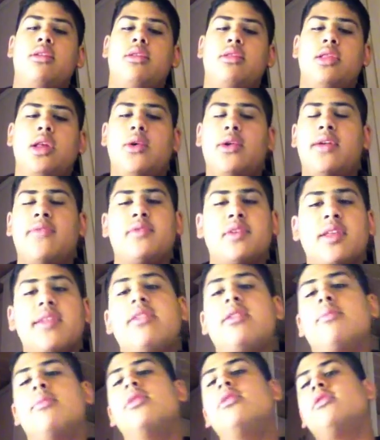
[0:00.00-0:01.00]
they will have
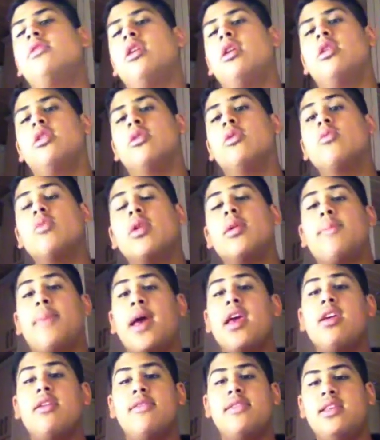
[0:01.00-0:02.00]
customers who want to
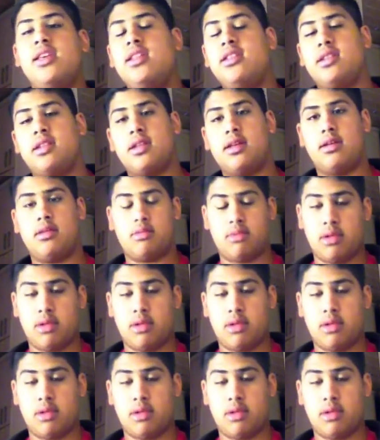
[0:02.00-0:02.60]
pay over the internet.